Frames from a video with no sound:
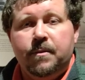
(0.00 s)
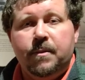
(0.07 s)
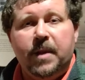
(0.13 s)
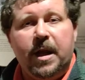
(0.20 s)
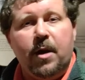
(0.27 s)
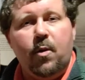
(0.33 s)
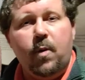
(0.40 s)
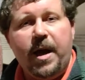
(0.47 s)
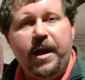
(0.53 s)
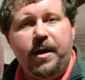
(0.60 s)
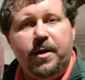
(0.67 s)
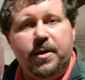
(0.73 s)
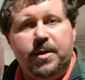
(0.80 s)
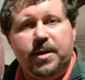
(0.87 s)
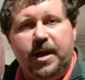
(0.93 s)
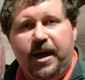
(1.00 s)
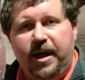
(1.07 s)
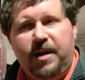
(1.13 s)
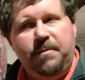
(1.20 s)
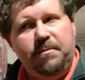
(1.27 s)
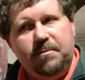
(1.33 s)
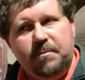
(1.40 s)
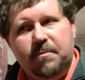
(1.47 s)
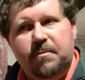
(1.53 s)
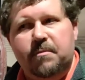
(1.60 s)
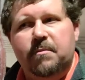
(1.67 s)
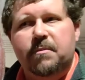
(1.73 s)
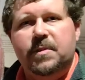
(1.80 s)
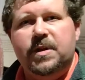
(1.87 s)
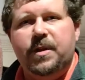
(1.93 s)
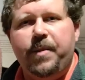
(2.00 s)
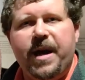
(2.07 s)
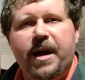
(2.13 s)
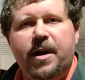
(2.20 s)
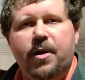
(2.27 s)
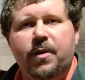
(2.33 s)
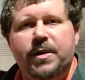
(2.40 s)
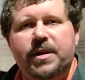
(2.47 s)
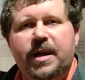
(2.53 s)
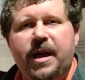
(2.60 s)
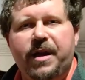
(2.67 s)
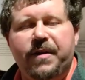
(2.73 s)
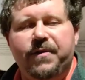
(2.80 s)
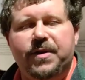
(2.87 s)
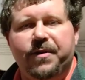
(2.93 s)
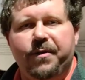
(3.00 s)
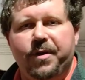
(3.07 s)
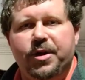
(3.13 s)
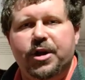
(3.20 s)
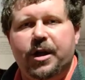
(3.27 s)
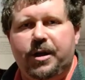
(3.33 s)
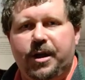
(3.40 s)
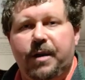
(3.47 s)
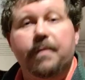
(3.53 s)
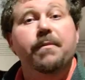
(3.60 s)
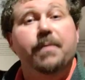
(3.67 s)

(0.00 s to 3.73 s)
Now wait, you say, tobacco is native to Virginia.